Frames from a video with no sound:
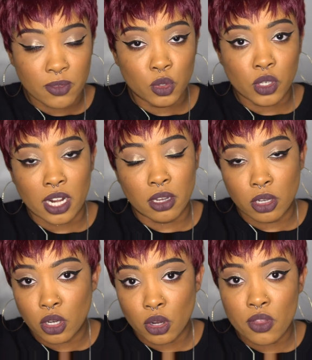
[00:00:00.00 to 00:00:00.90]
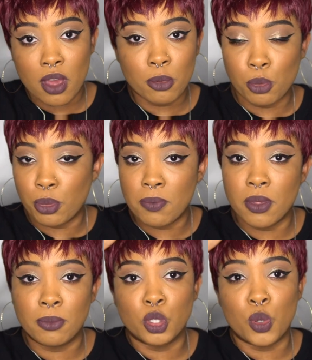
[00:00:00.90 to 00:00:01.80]
if you try to curl them or
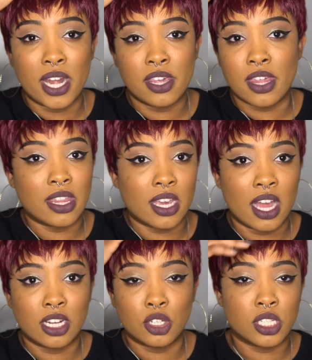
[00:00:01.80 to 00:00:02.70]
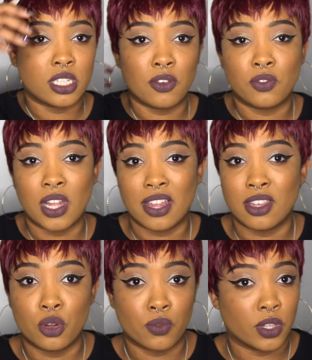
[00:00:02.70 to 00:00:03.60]
bump them or do anything, they kind of just stay
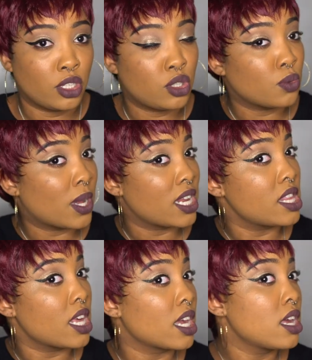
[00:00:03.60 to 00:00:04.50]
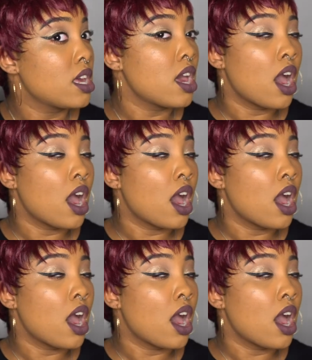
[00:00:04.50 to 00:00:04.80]
flat. They don't really do anything.